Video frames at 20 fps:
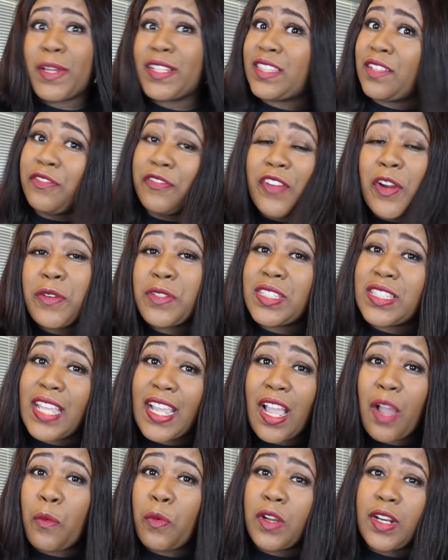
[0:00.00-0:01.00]
But the first
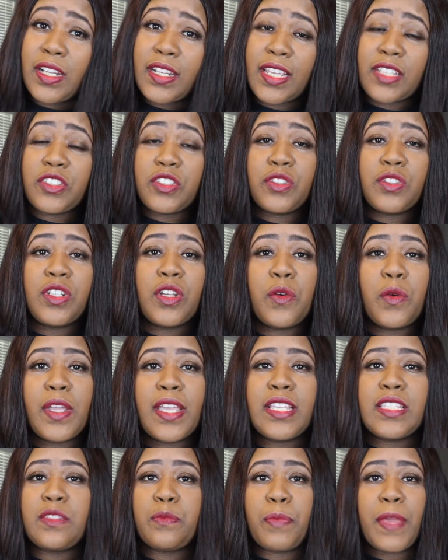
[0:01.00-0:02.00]
thing I wanna let you know
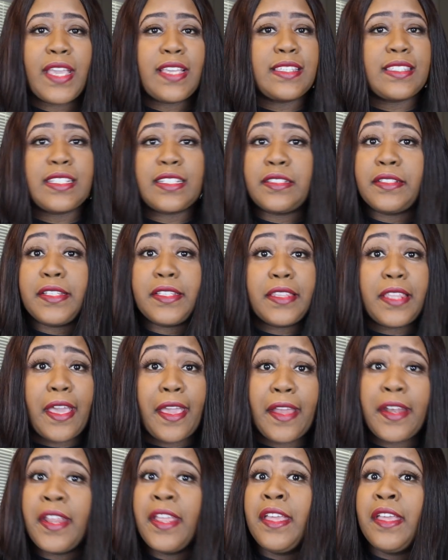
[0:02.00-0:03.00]
is basically
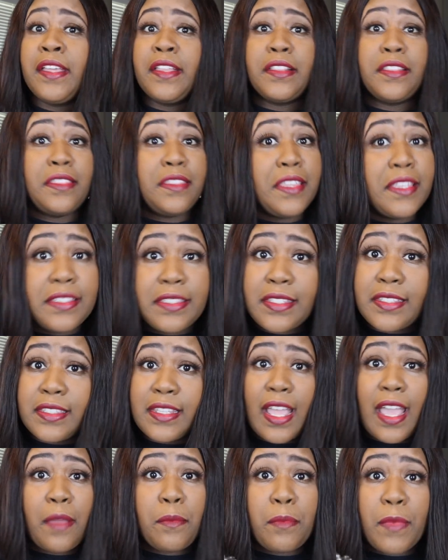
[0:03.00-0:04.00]
that this is
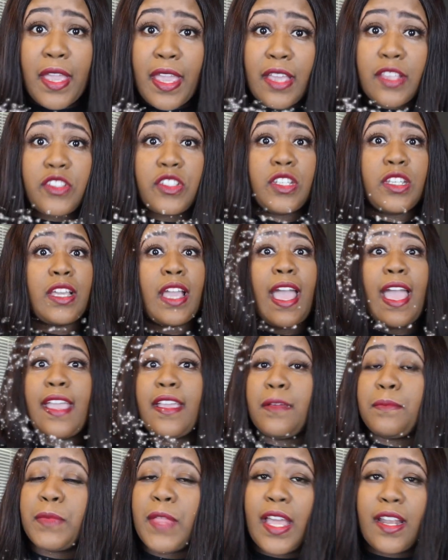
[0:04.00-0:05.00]
not magic. I
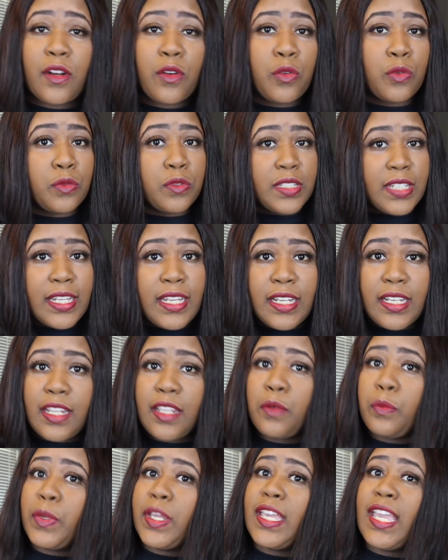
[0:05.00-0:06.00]
am not a
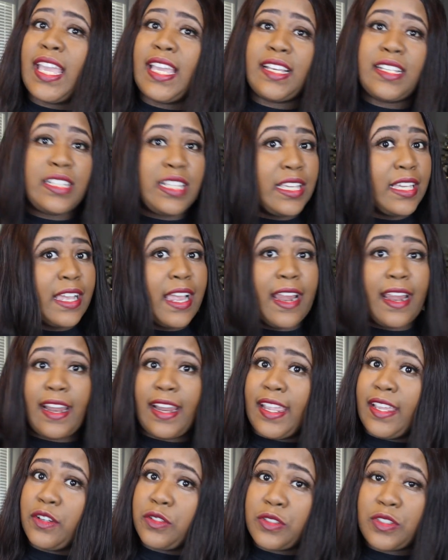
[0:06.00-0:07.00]
Houdini. We can't click our
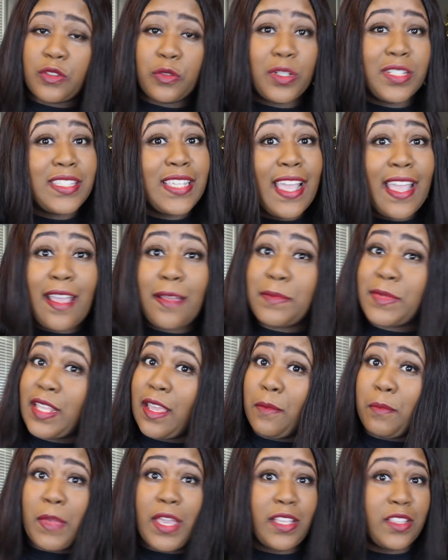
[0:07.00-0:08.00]
heels 3 times
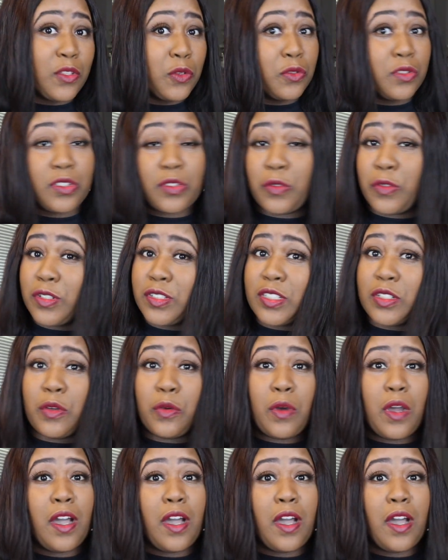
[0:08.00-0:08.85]
and make those scores go